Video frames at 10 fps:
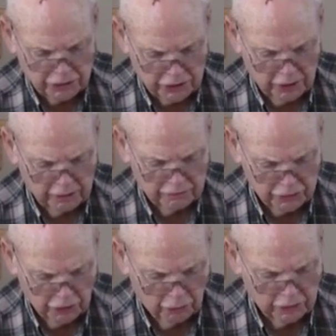son of
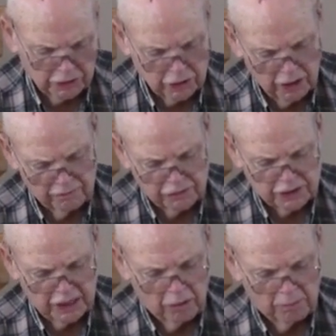Jonas, lovest
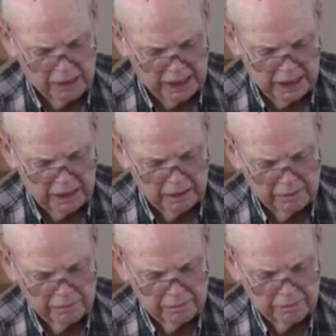thou me?"
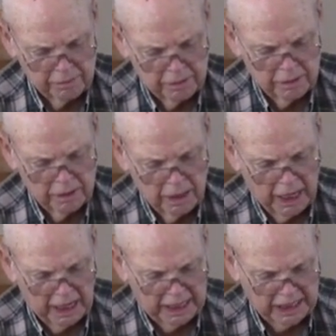
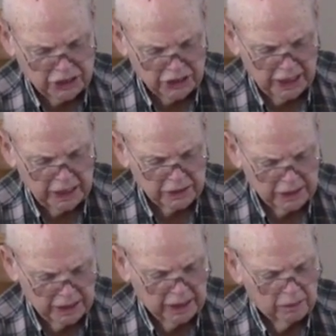And he said unto
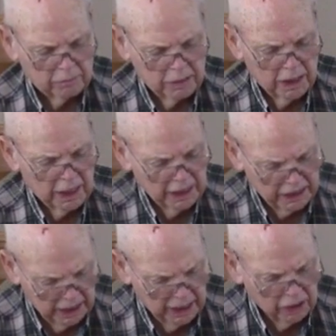him,
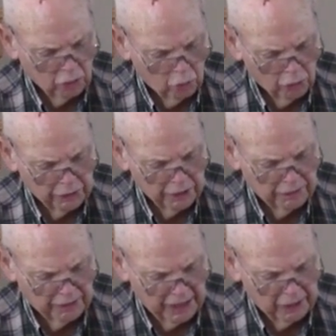"Yea, Lord,
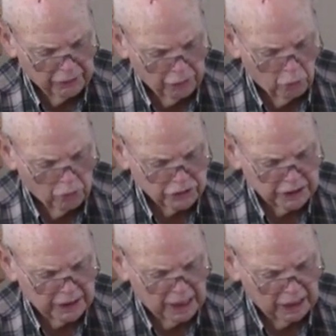thou knowest
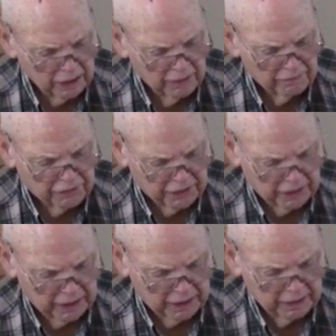that I love
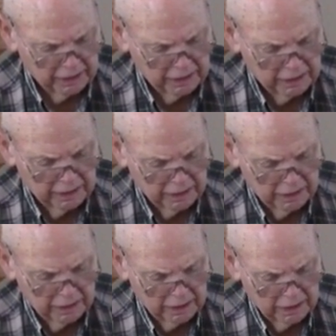thee."
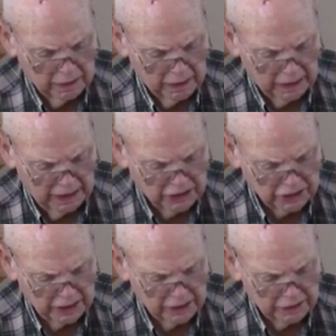And he said